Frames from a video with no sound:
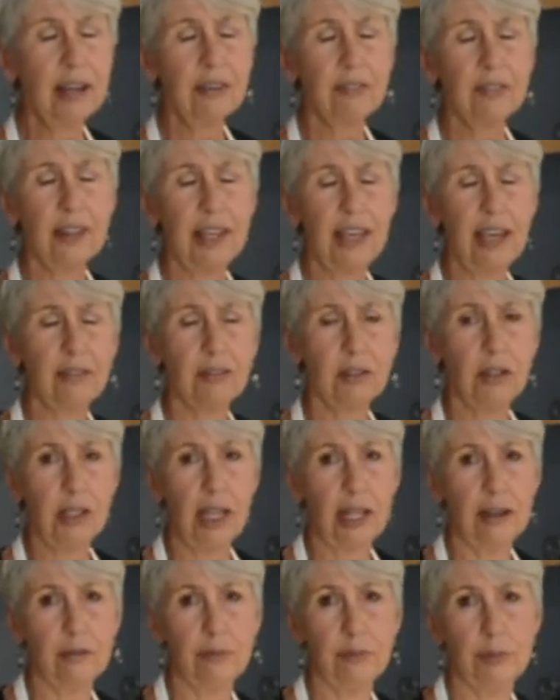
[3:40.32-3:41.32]
they have a
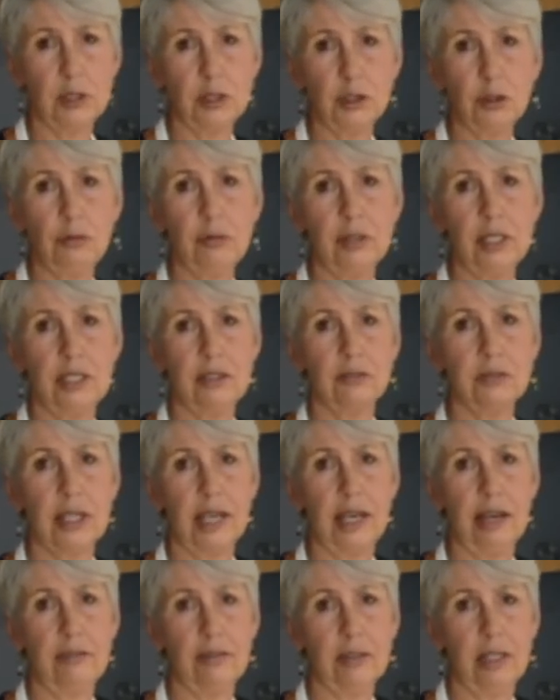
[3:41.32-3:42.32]
lot of preservatives, they
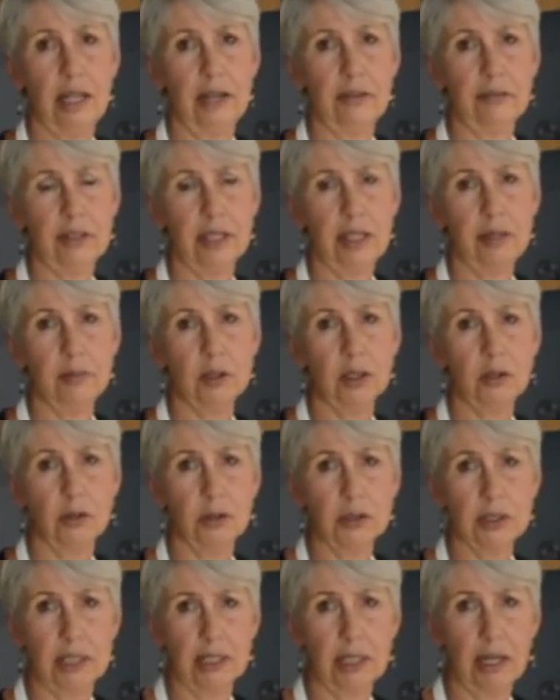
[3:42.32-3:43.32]
have a lot of
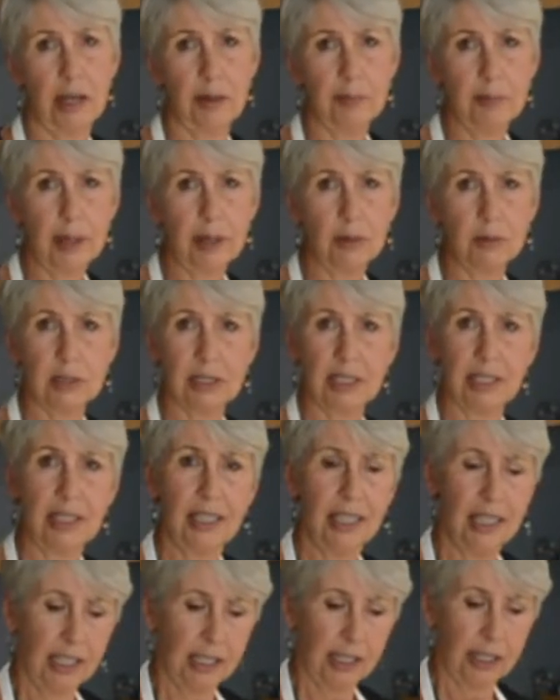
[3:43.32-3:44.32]
chemicals and compounds and
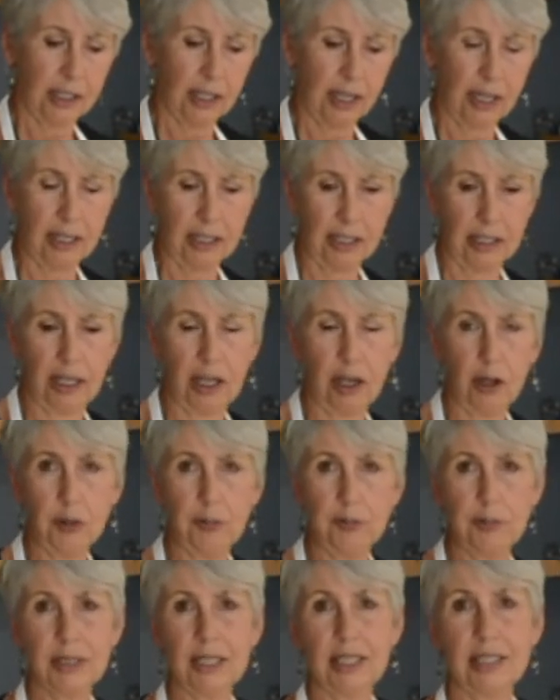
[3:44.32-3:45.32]

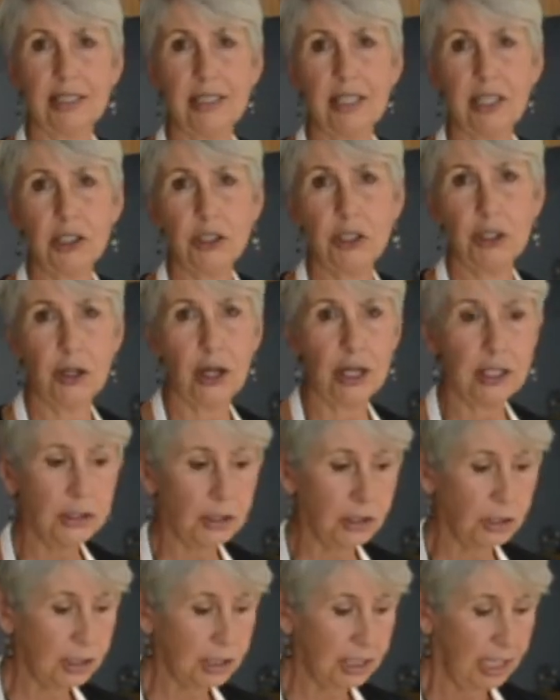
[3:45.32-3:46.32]
gums and
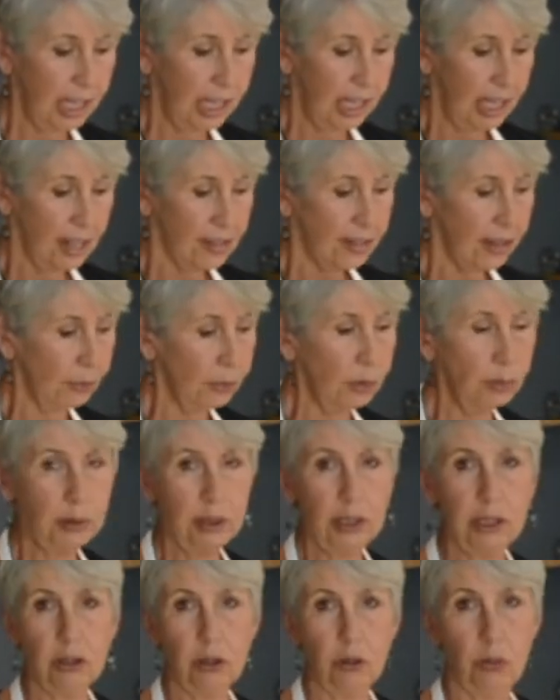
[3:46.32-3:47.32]
texturizers that we
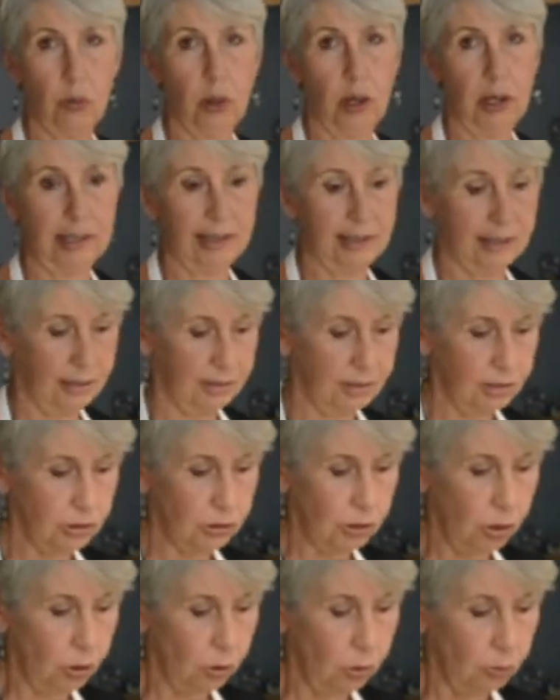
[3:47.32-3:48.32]
really don't want.
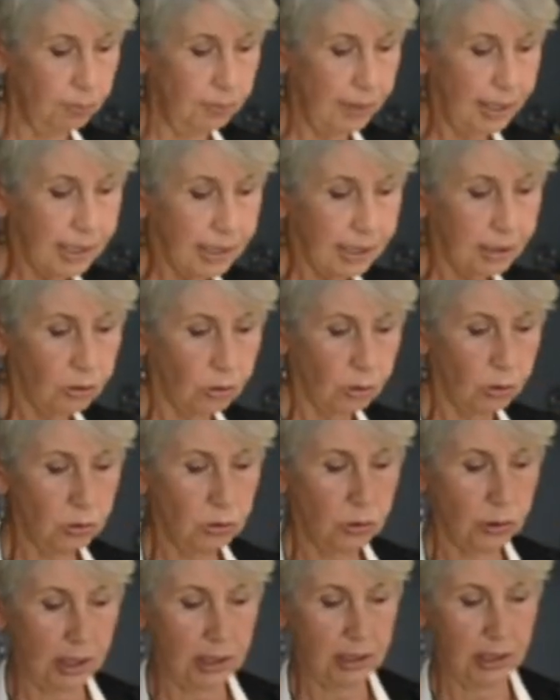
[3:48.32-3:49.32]
So making your own
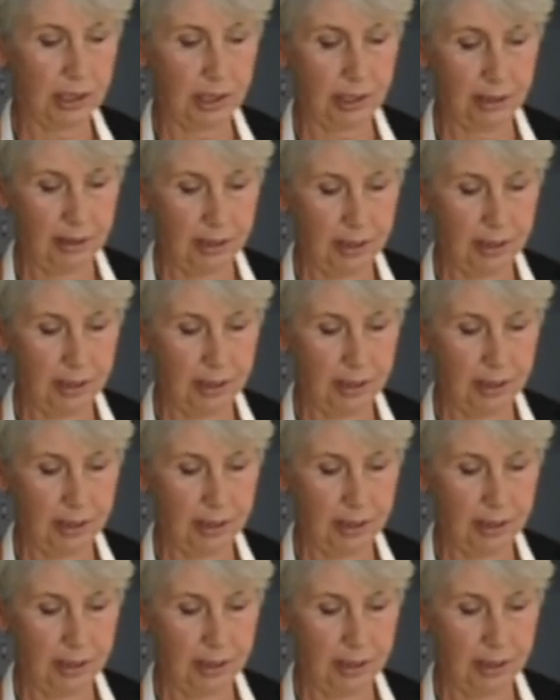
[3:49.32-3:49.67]
dressing,